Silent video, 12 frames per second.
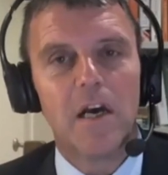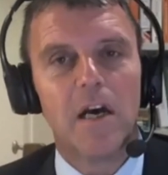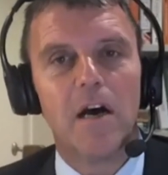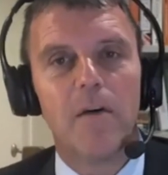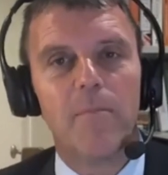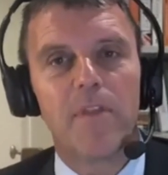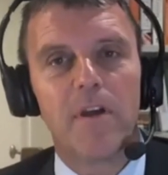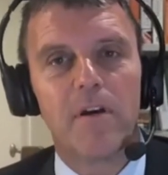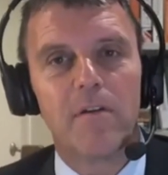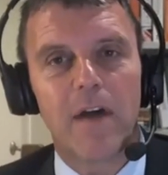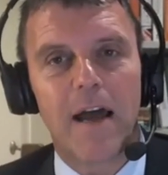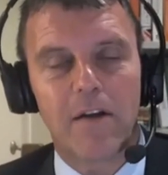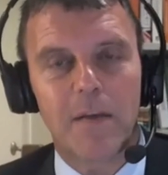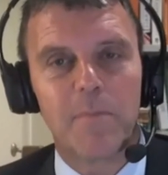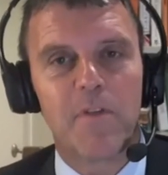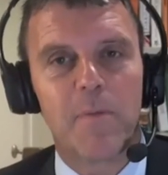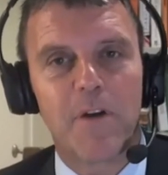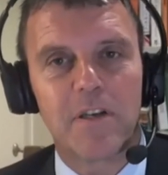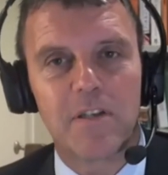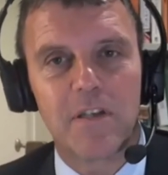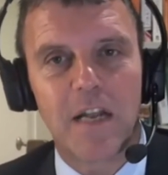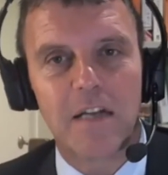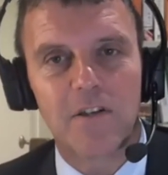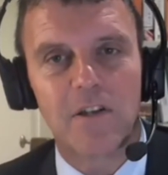the outcome of the
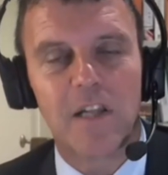presidential